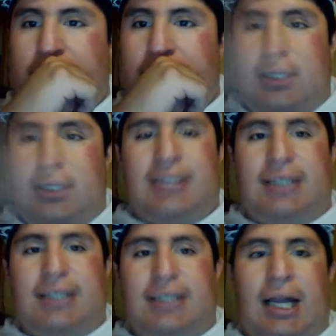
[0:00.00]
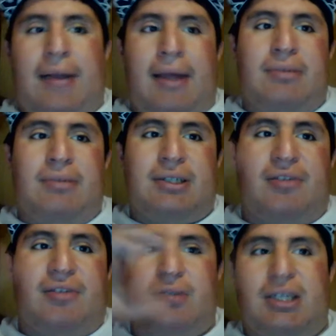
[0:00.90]
This time, MJ is supposed
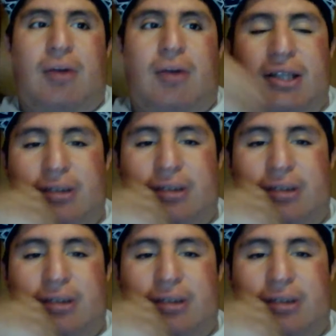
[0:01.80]
with Jerry Weinstein.